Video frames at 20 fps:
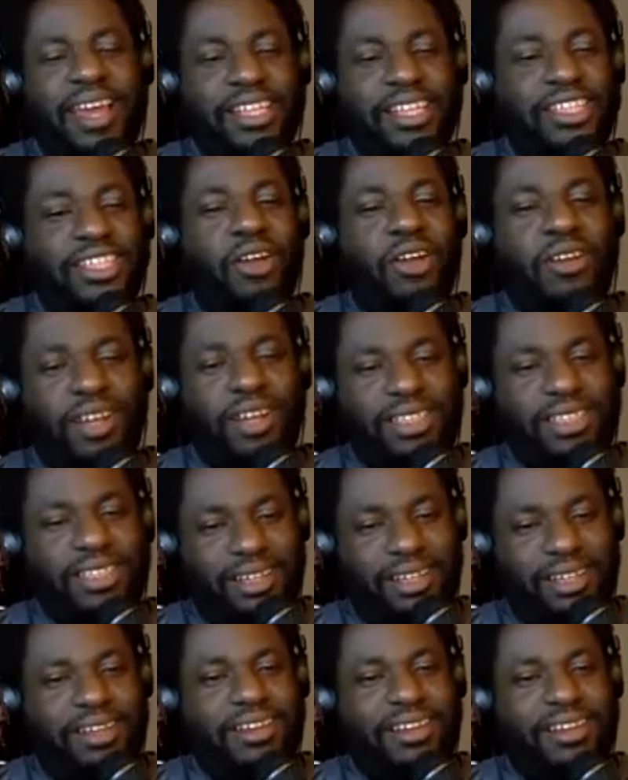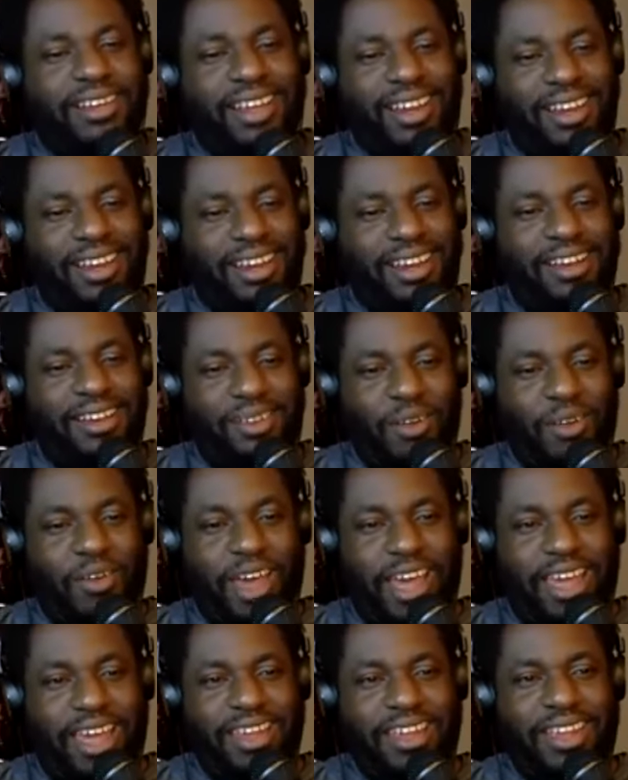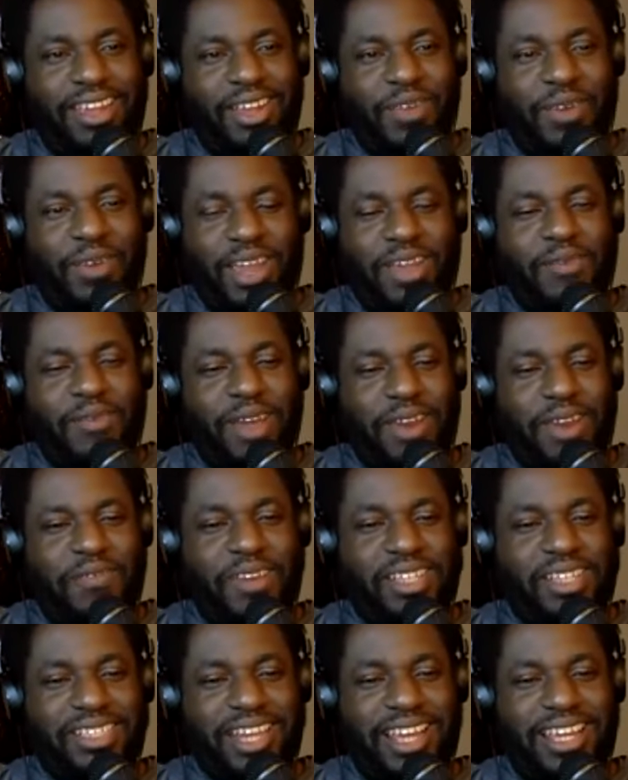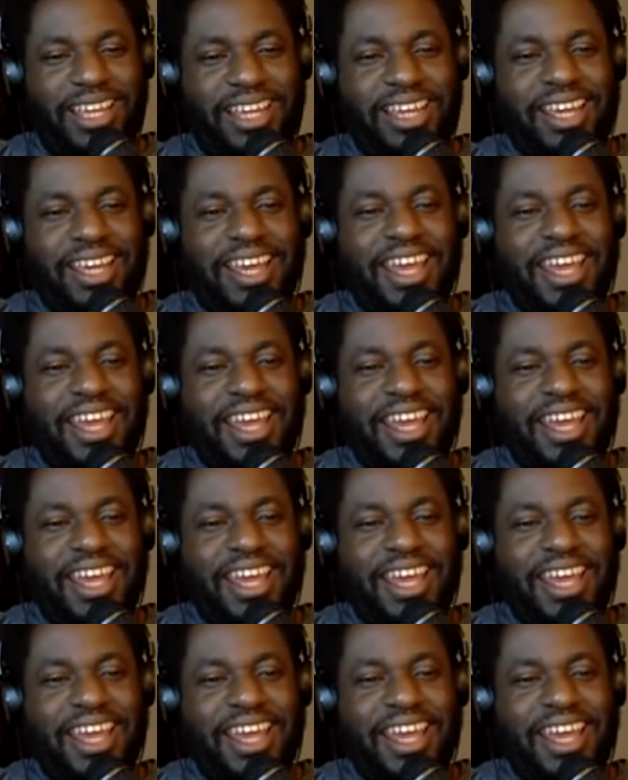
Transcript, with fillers: So listen, okay, you re- you ready for this, Lucky?